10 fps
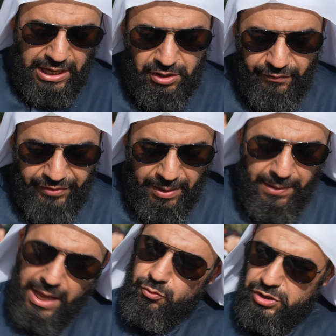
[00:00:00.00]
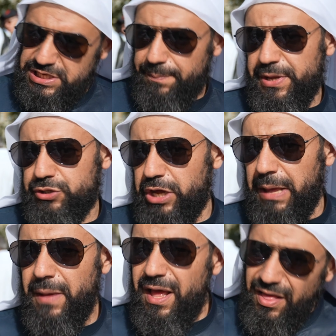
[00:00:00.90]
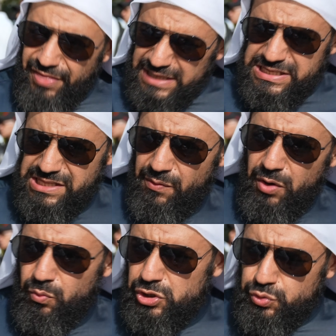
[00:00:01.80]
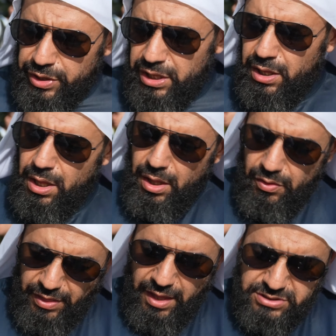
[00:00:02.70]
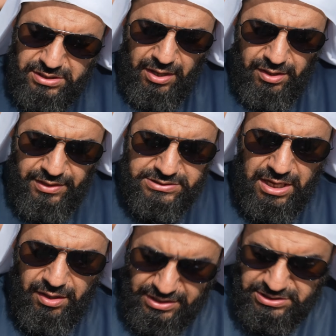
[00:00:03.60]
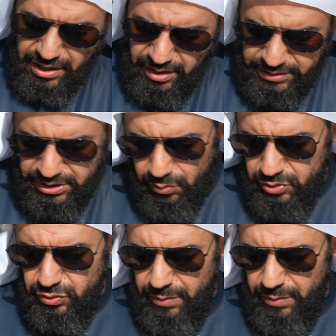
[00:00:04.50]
any of them and we submit to him that is the one which we that's, that's the, the criteria that's, the, that's the criteria which yeah.